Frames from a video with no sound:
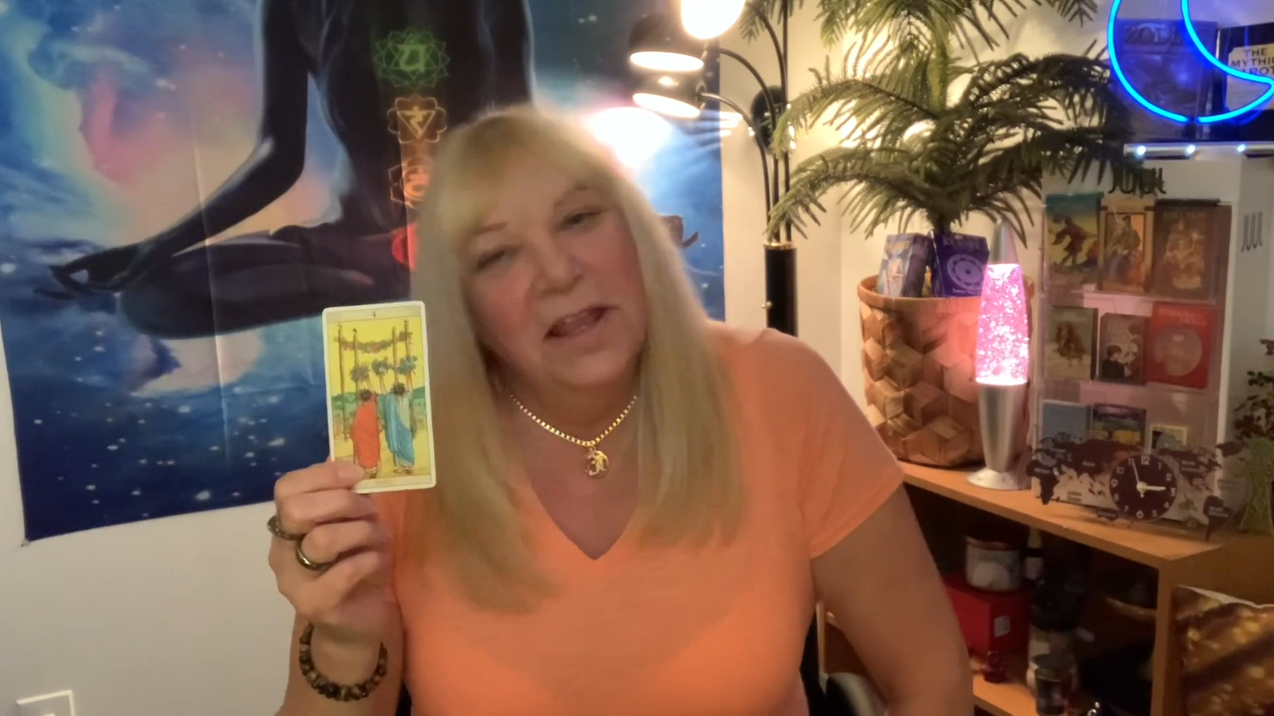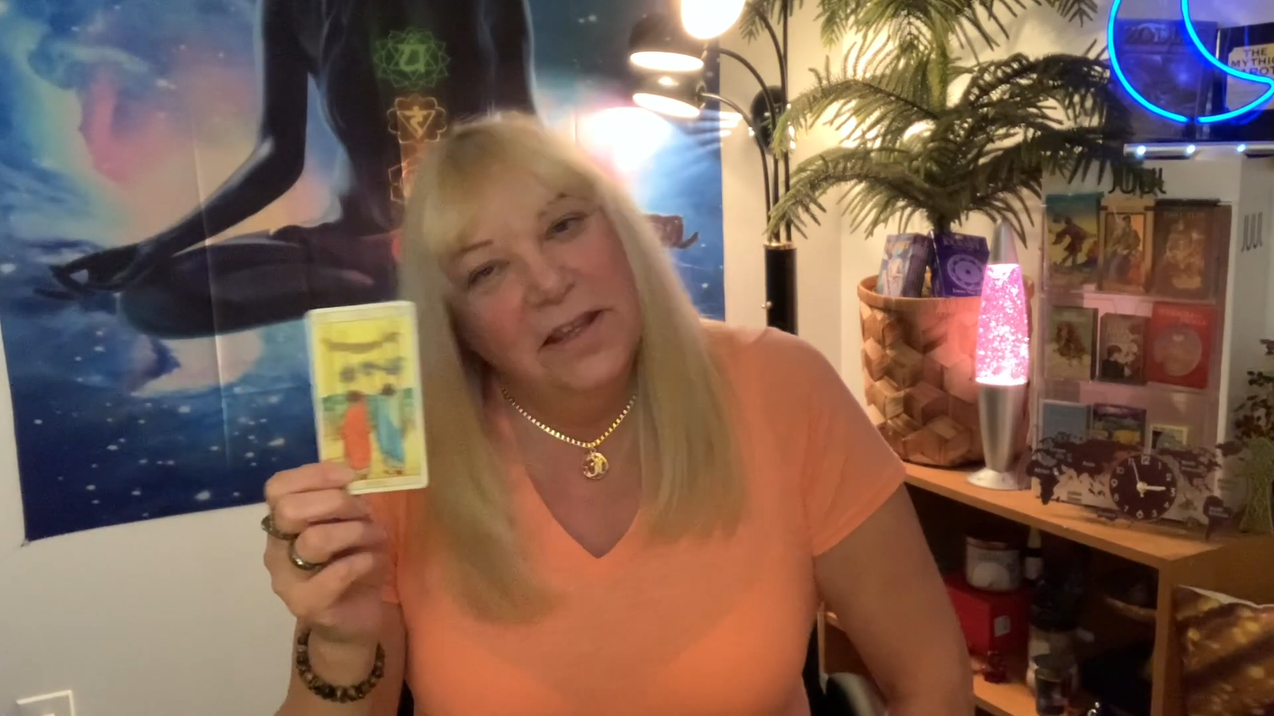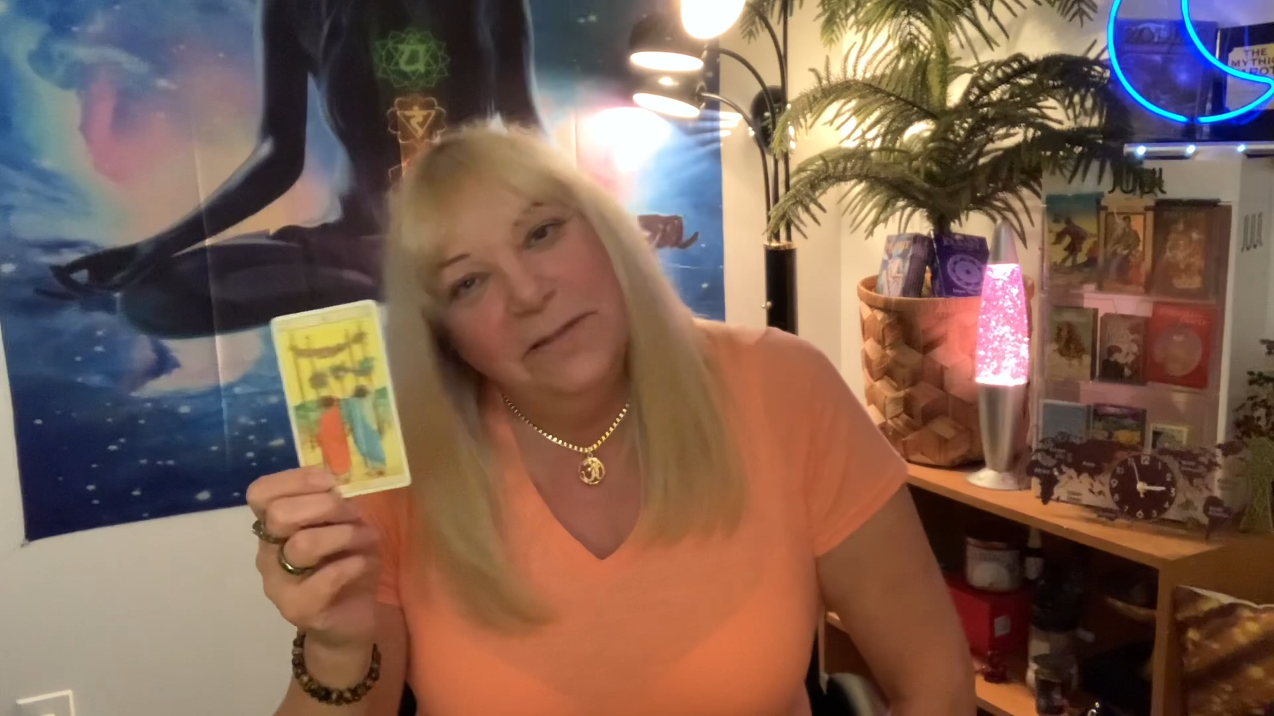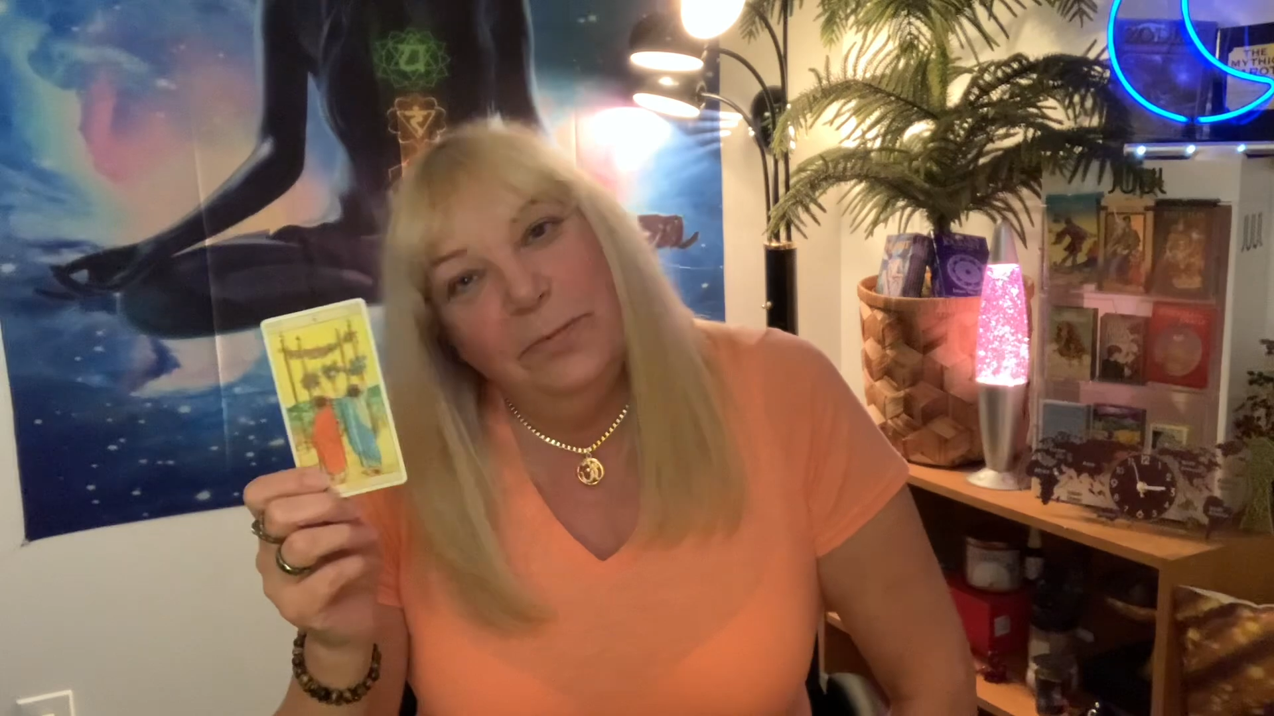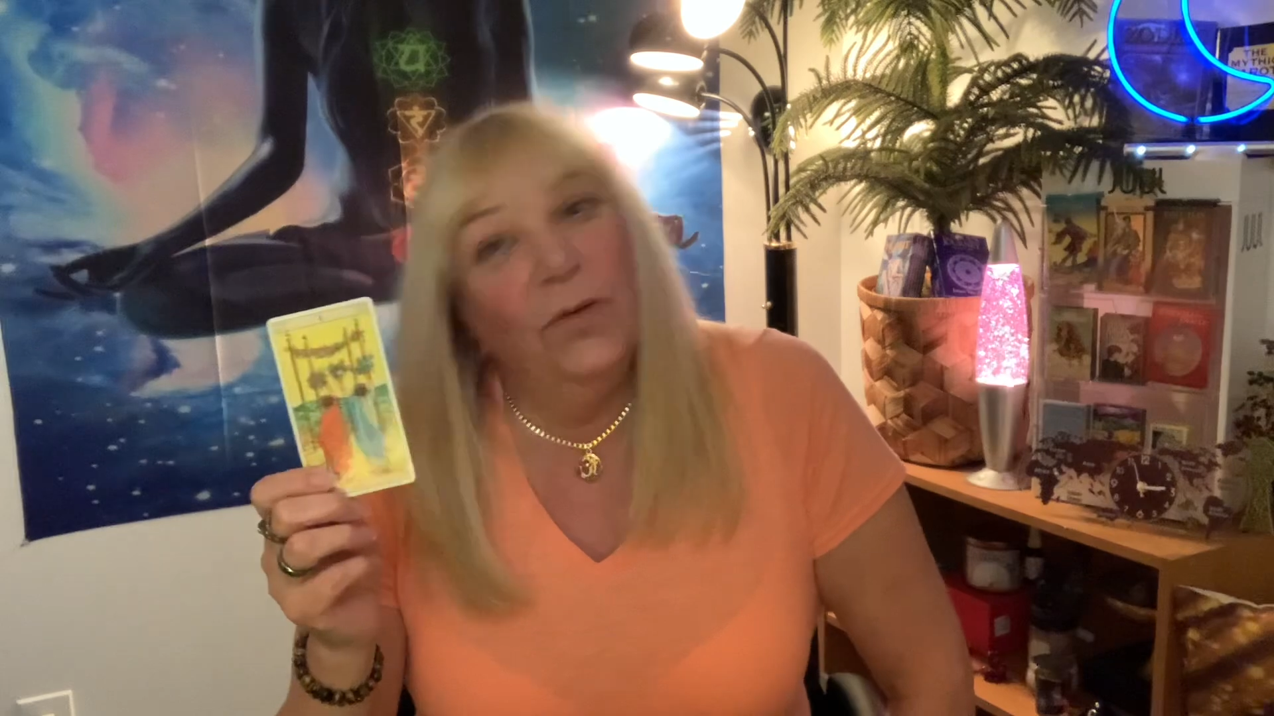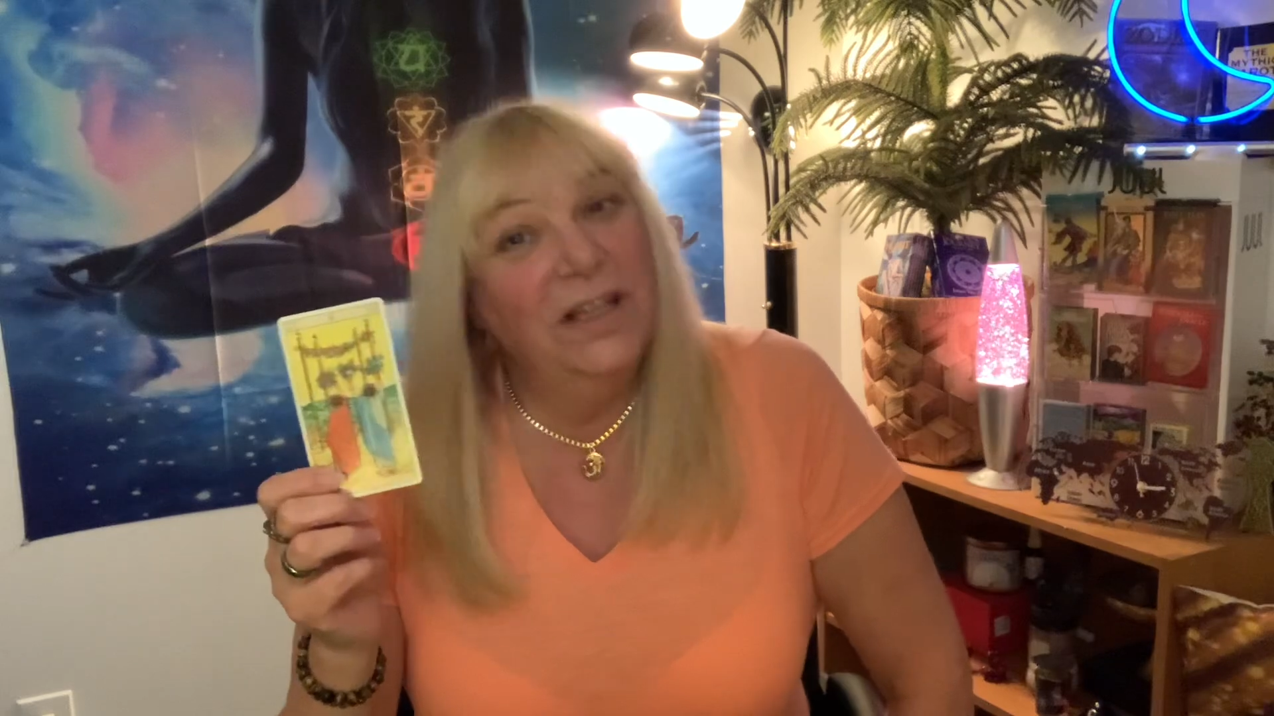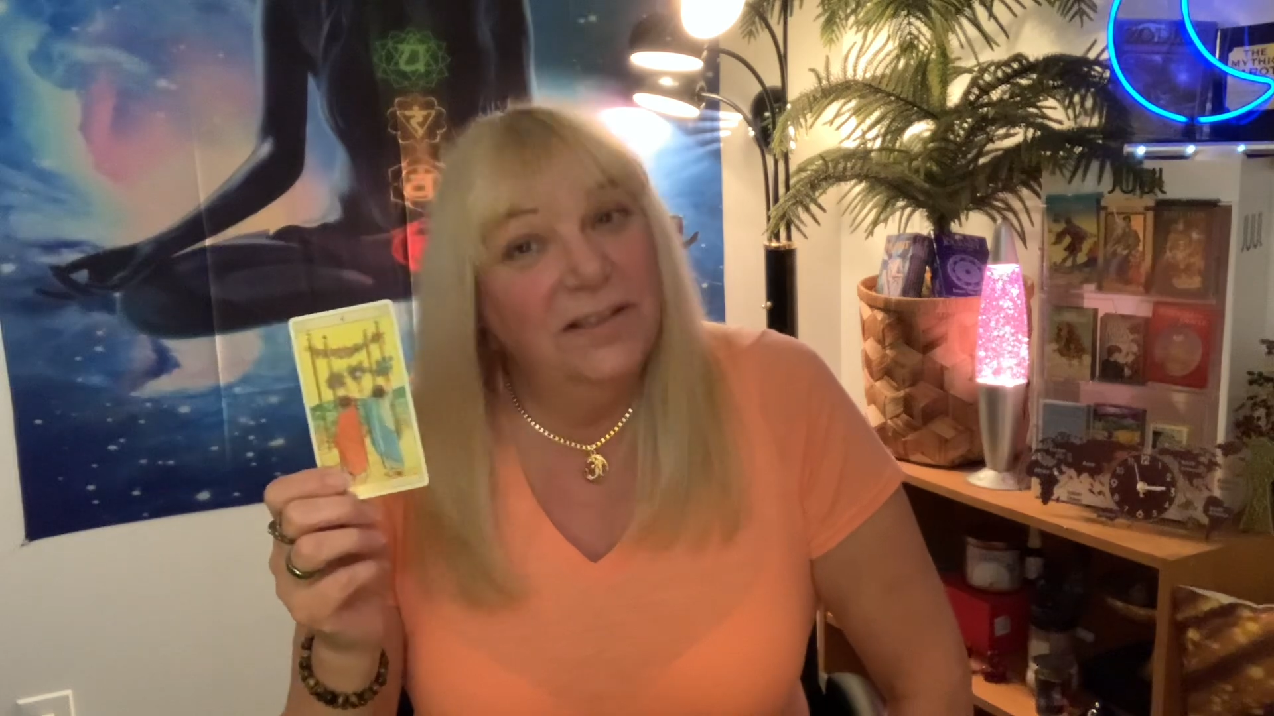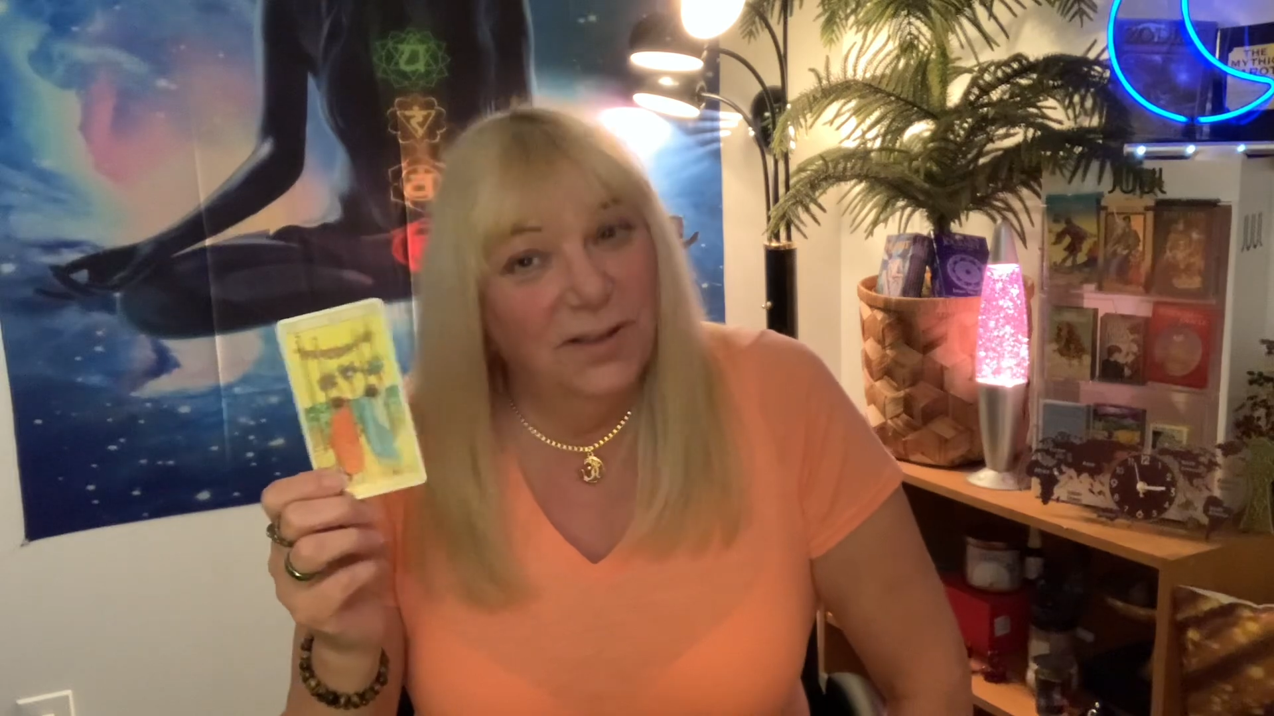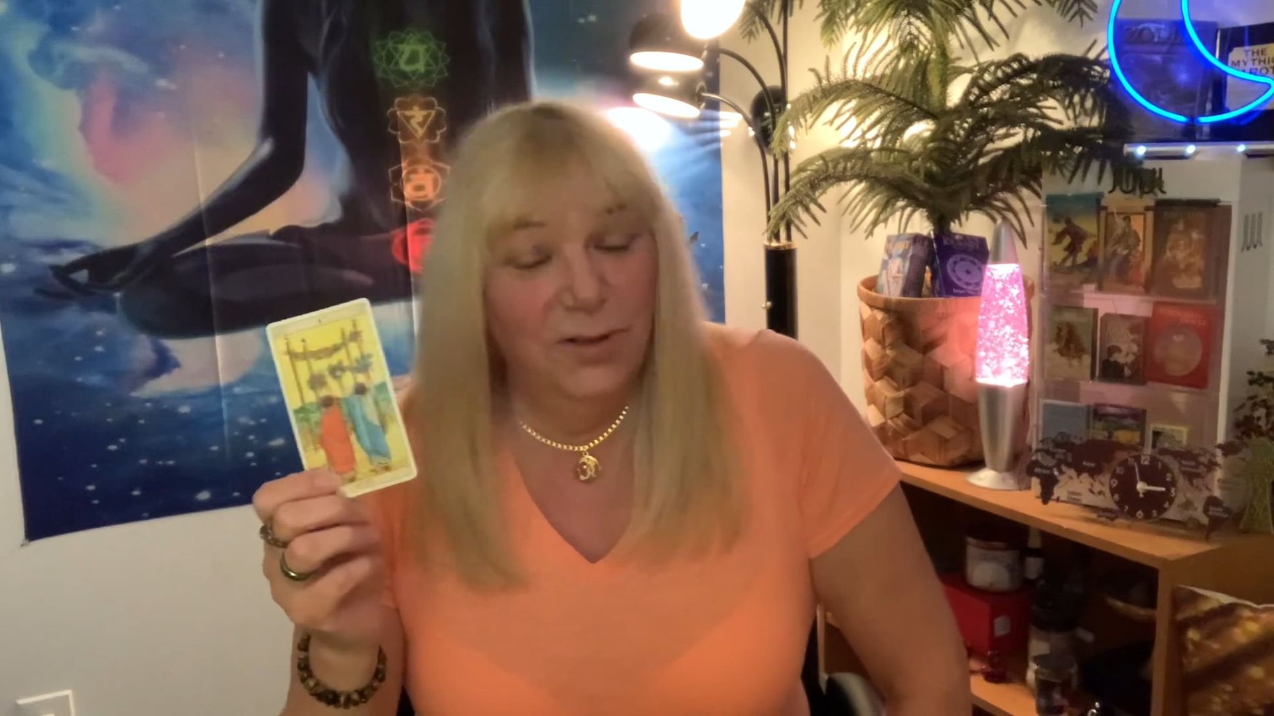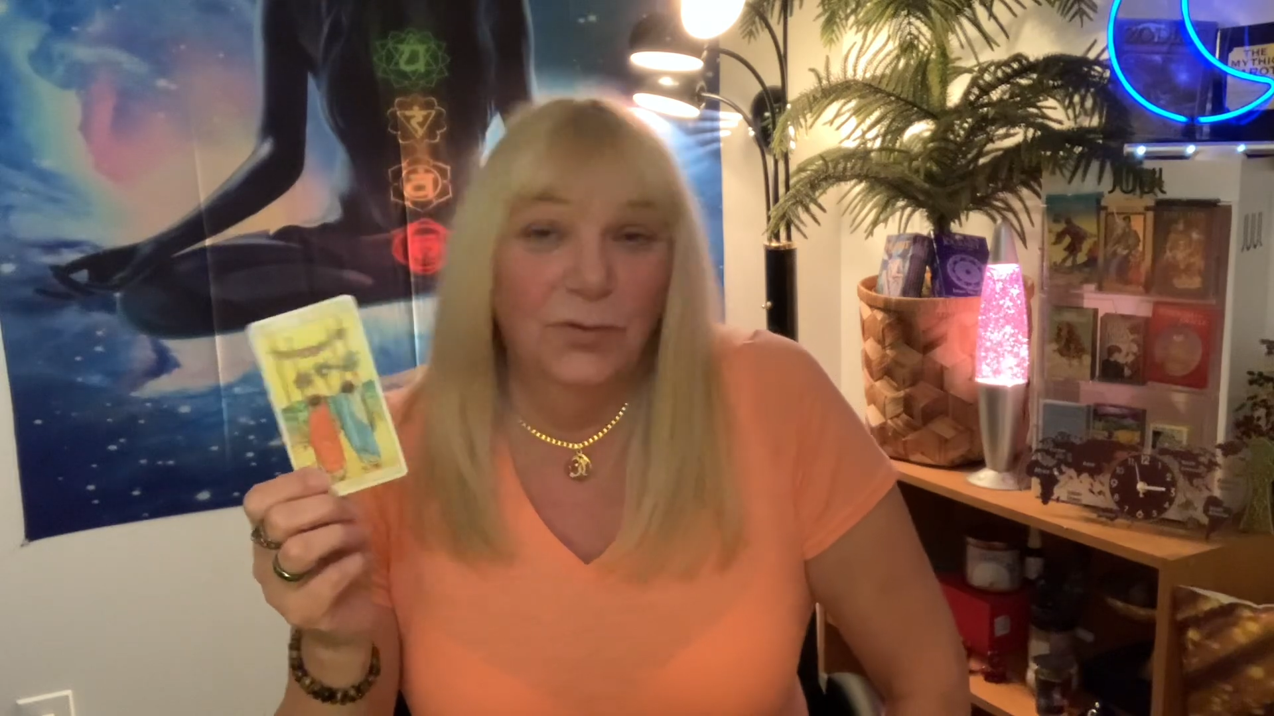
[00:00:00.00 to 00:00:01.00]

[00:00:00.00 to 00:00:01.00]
This points to